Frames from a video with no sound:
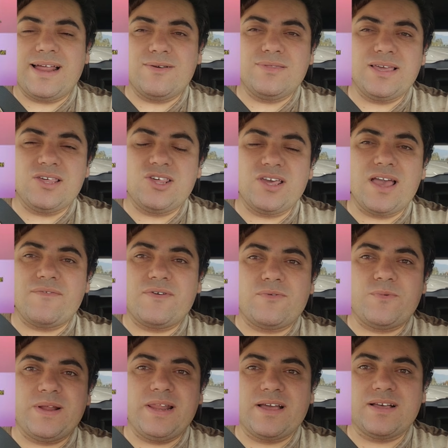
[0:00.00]
I don't think she ever
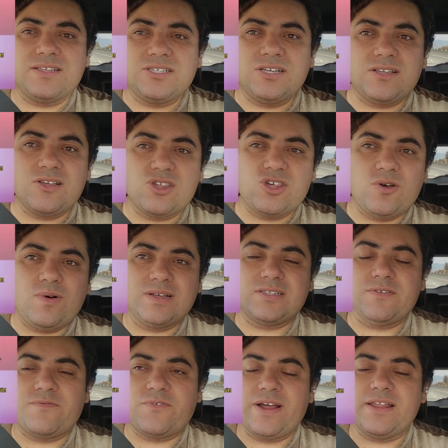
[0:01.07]
really considered she
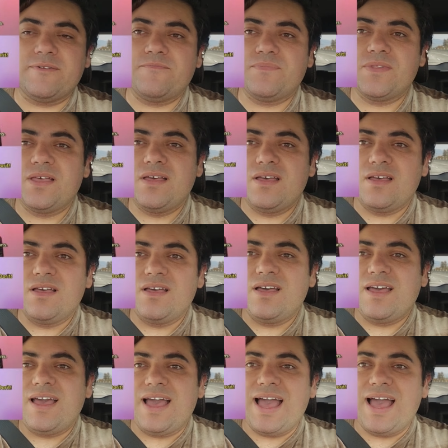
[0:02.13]
was a friend.